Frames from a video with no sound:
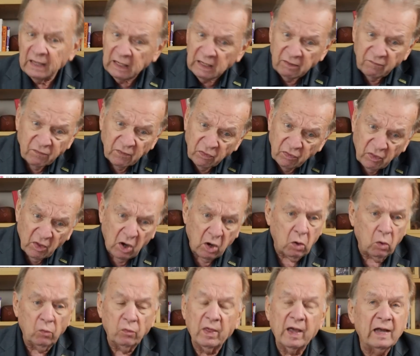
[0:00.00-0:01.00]
even
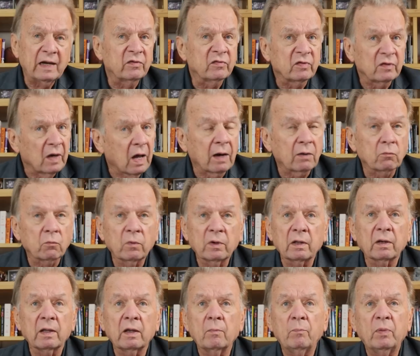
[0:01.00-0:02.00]
though that is not
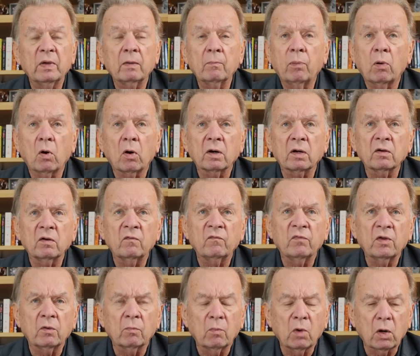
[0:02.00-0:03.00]
really a big part
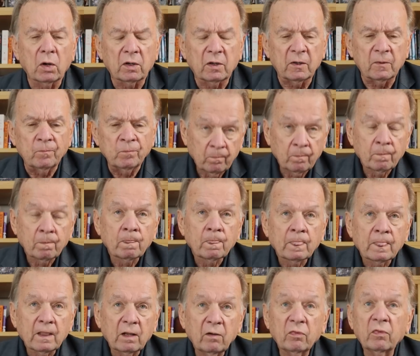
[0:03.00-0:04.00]
of their market.
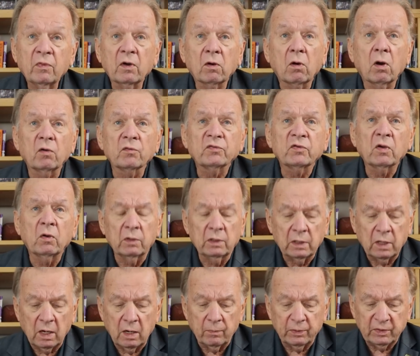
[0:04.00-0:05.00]
They're also
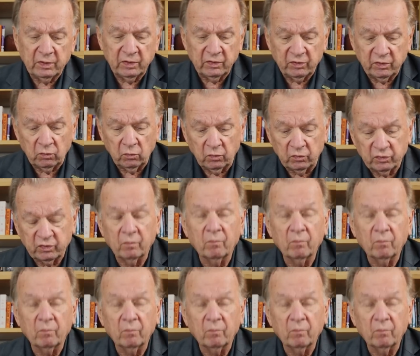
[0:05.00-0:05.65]
in competition with